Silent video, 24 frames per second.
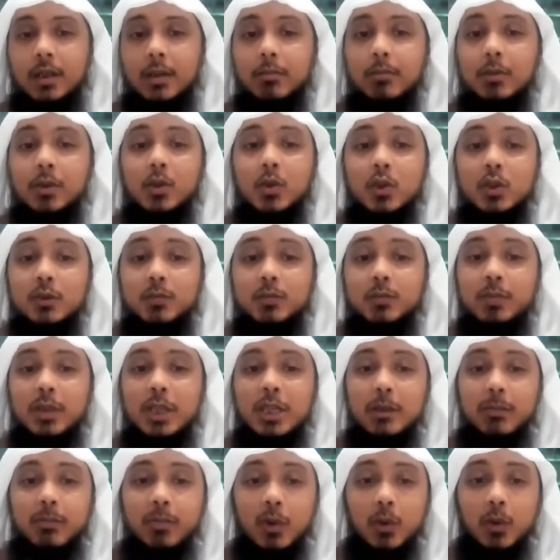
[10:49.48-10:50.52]
Because
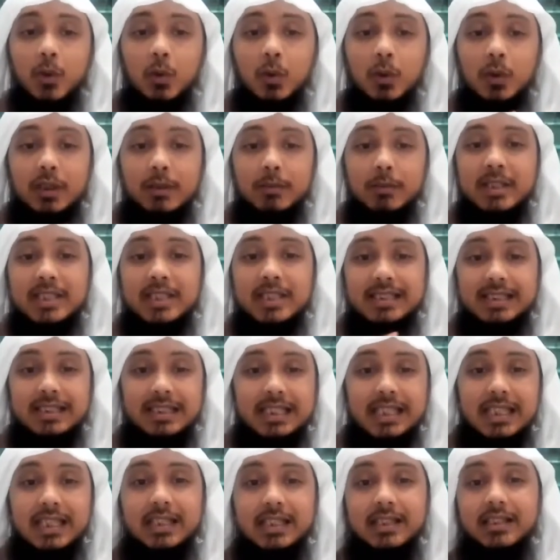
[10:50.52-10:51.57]
people who
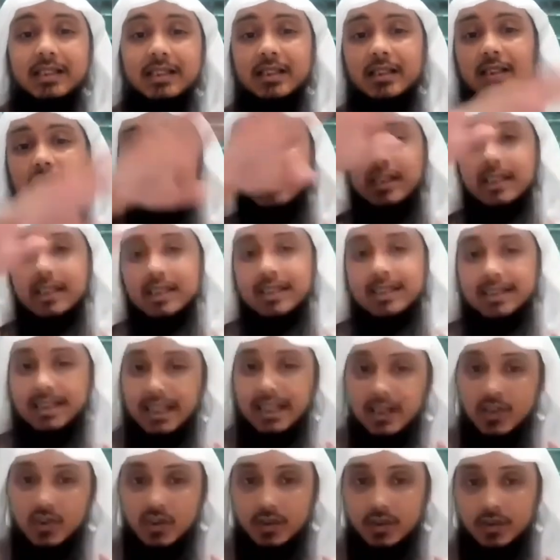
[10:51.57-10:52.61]
mislead
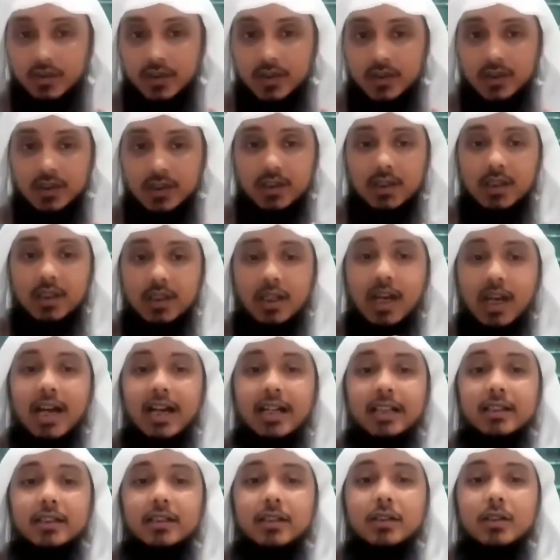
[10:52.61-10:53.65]
nations
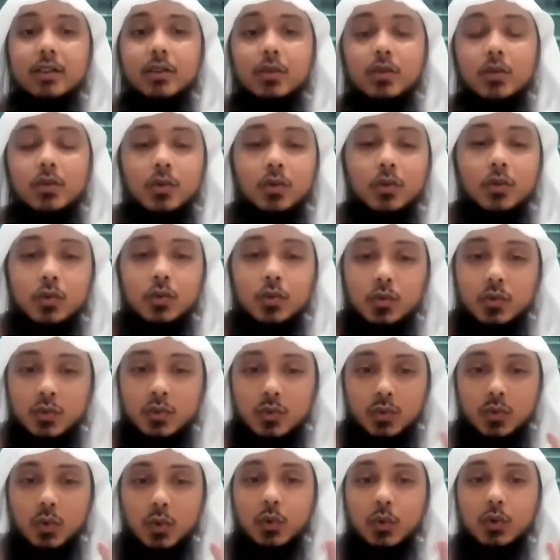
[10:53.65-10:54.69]
are
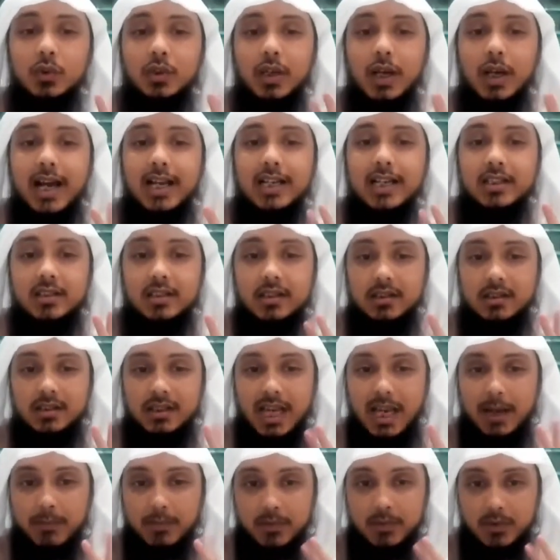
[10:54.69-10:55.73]
two
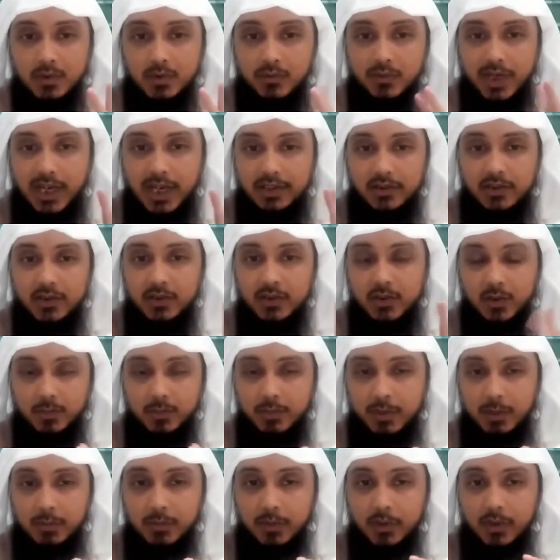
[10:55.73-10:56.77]
types of categories of
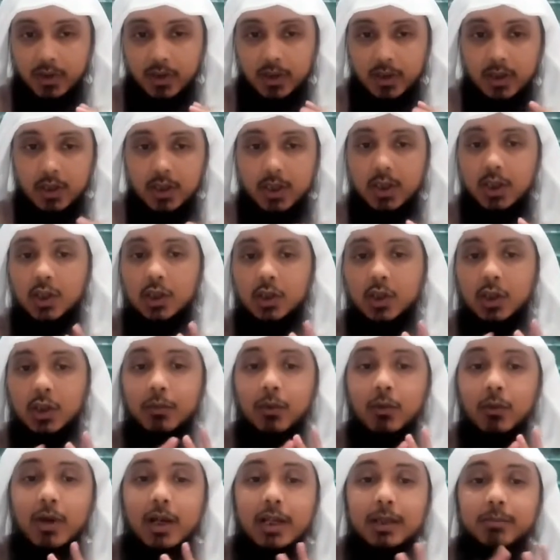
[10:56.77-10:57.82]
people.
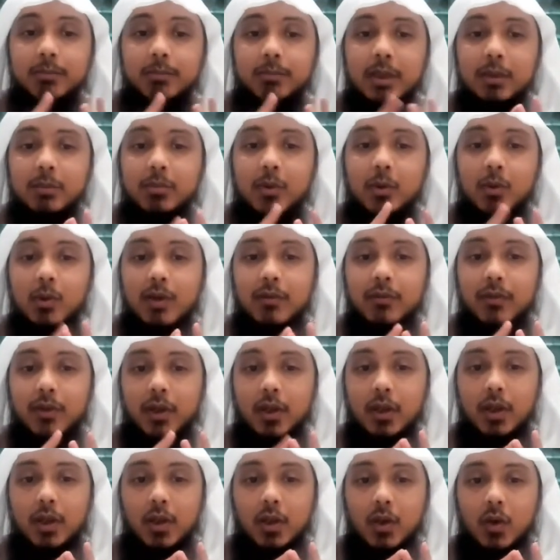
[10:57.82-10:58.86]
Number one, people
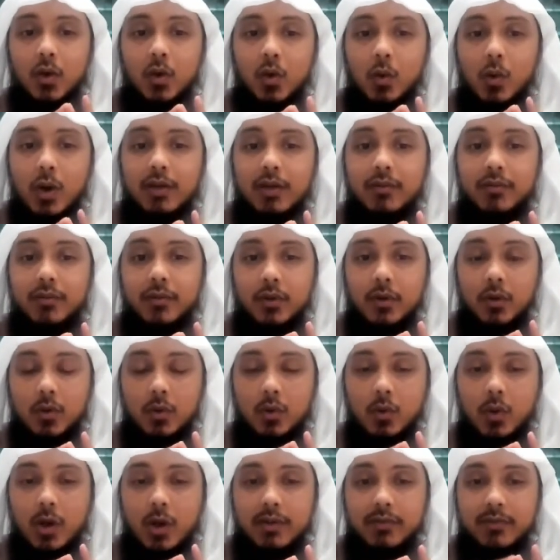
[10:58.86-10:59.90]
who have
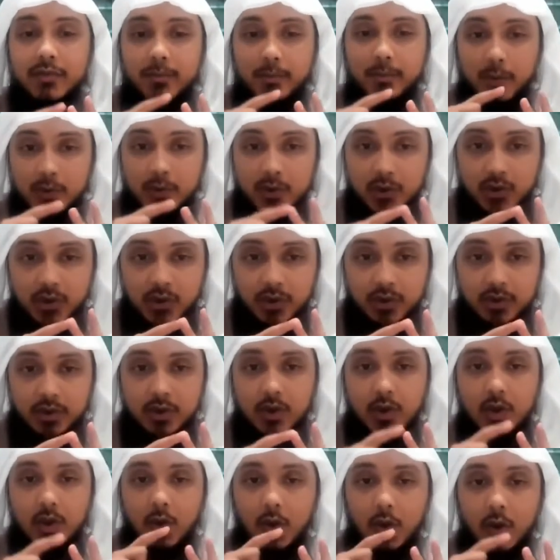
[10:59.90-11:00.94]

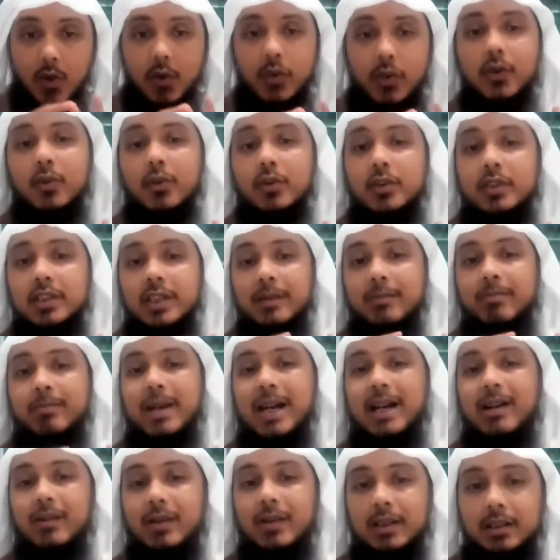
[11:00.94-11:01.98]
position, authority, and
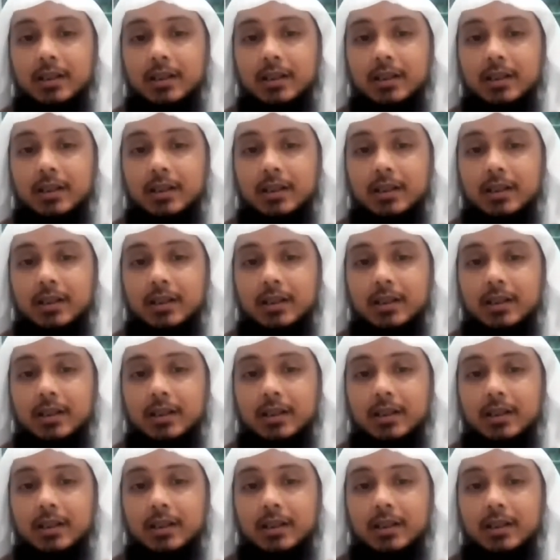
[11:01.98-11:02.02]
power.